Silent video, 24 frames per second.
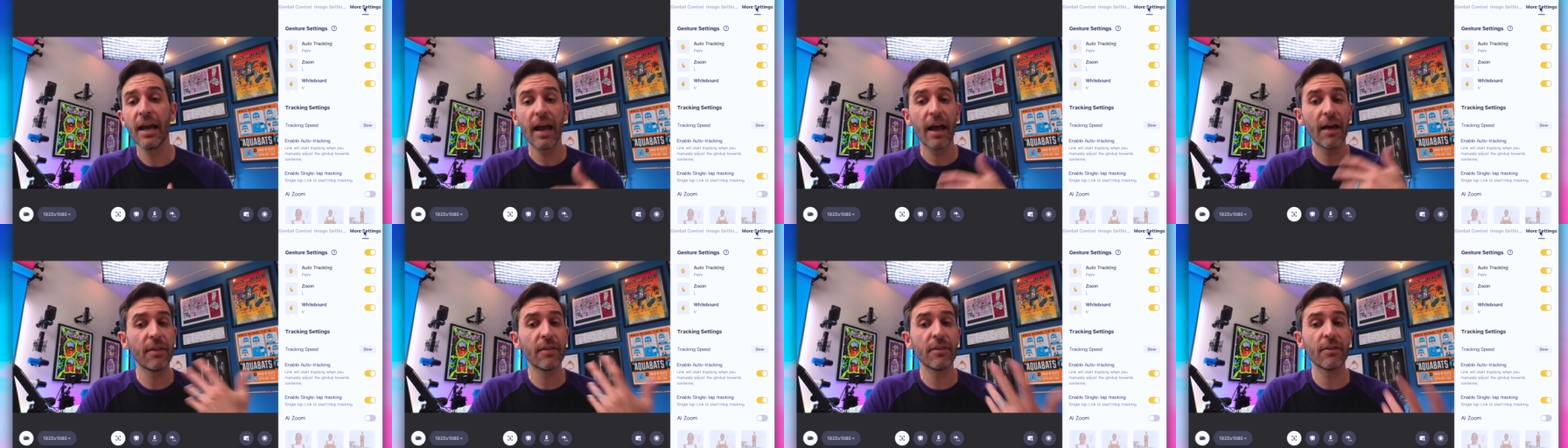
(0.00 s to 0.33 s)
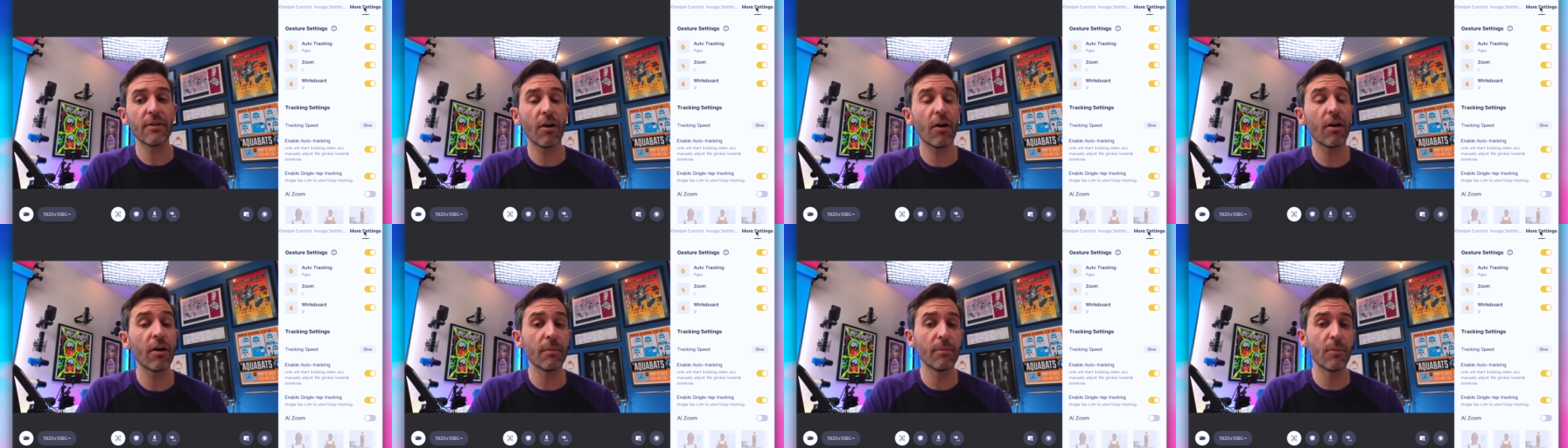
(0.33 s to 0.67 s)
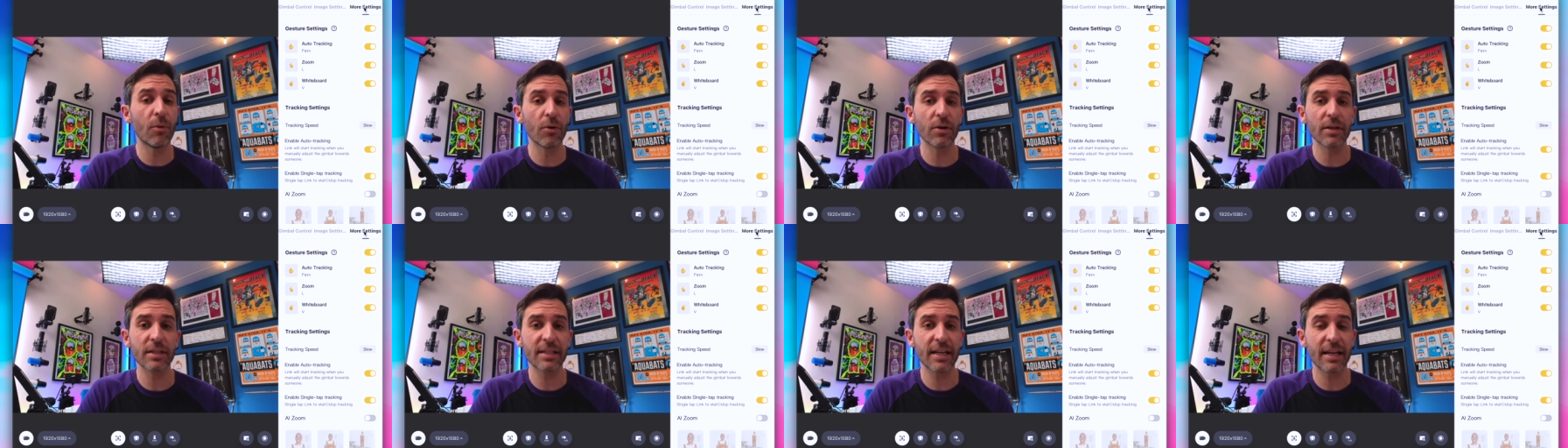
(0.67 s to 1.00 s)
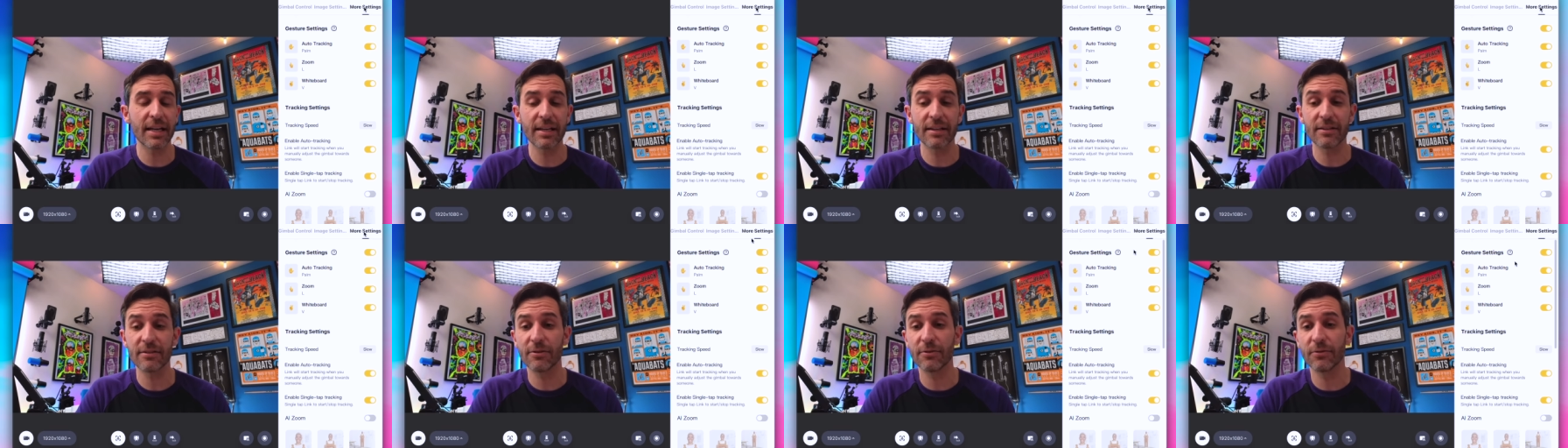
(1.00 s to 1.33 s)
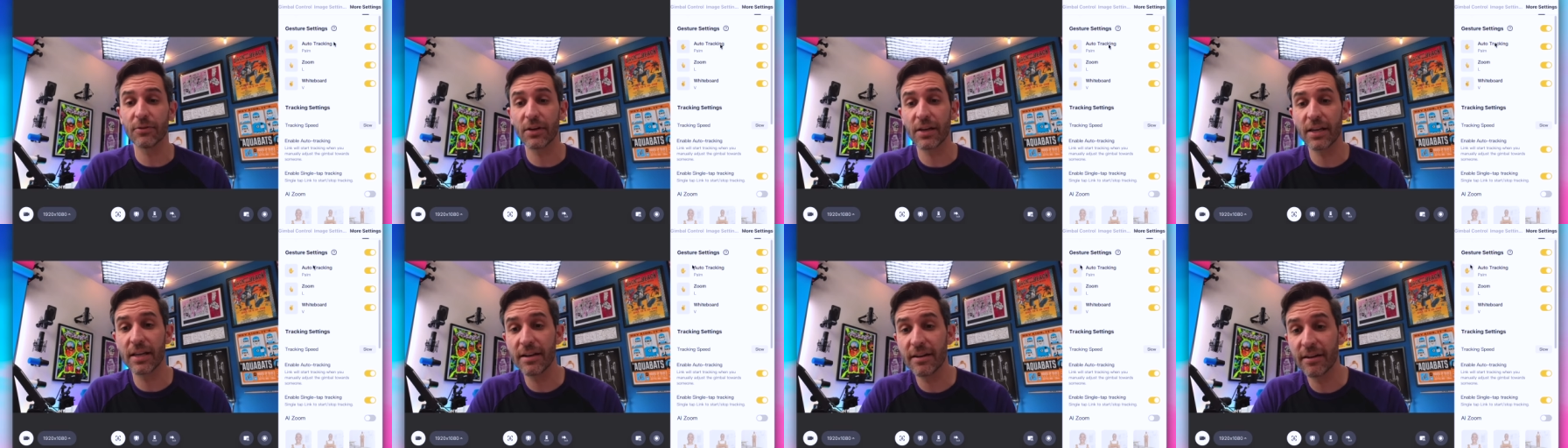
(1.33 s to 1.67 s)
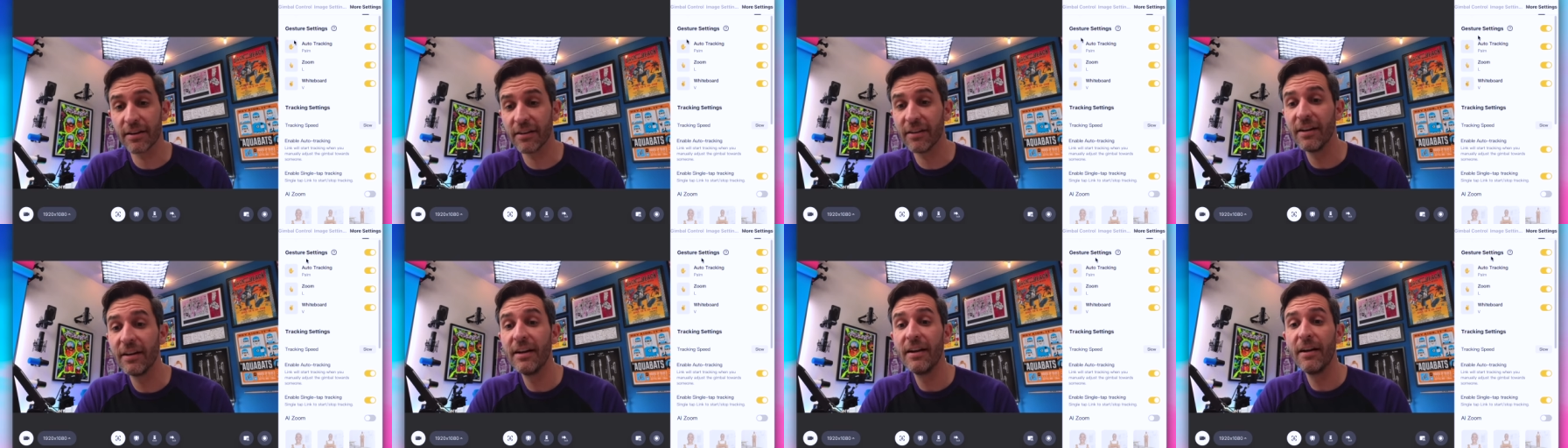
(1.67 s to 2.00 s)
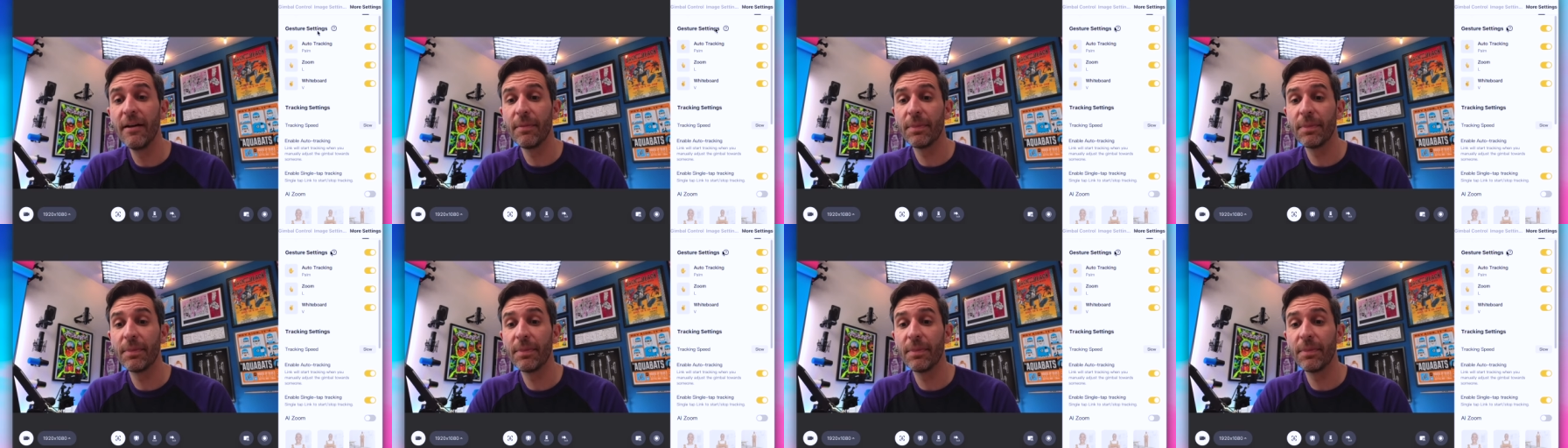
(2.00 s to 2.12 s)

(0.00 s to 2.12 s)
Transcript: And then there are more settings over here.